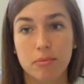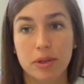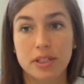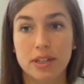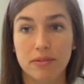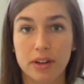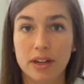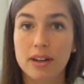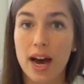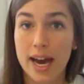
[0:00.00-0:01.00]
with
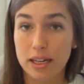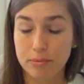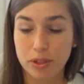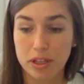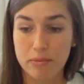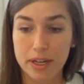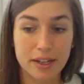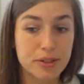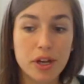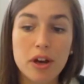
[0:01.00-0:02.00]
different items on the
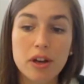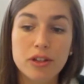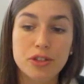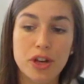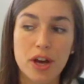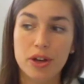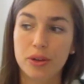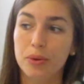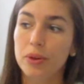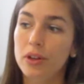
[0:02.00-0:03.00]
menus.
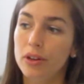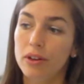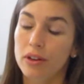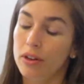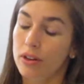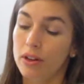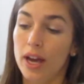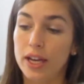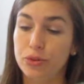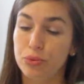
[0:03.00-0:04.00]
So
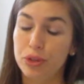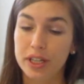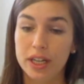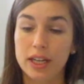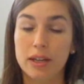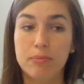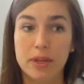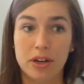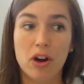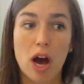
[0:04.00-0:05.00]
it's really
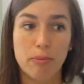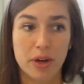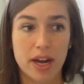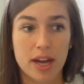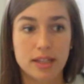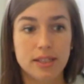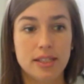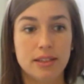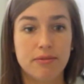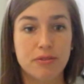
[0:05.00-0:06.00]
been a
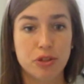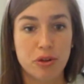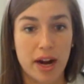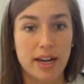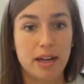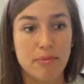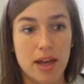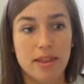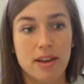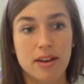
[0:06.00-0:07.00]
comprehensive training
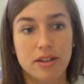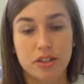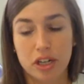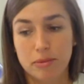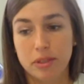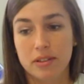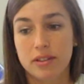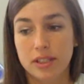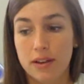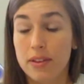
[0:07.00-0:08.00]
method in terms of
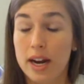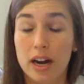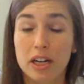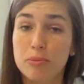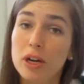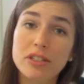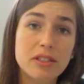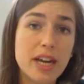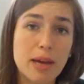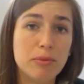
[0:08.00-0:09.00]
the stuff that I already brought to
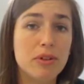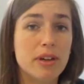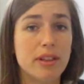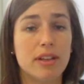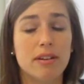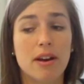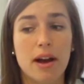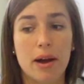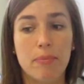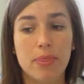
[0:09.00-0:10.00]
the table, and
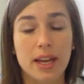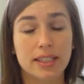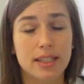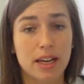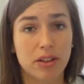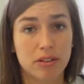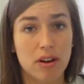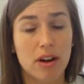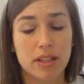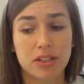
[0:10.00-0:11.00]
then things that I learned
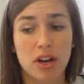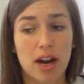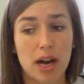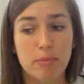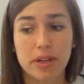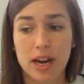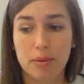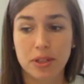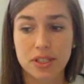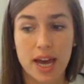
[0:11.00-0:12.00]
on the job. And I
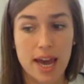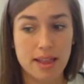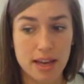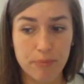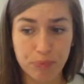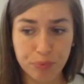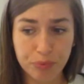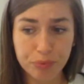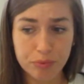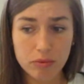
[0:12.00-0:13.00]
will say that
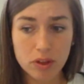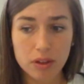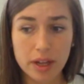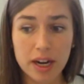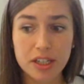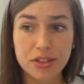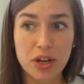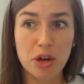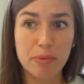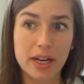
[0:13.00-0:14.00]
there are
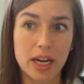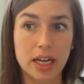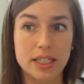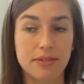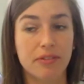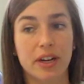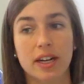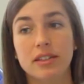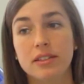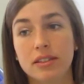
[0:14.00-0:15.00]
so many
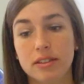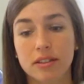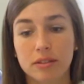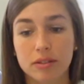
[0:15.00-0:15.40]
different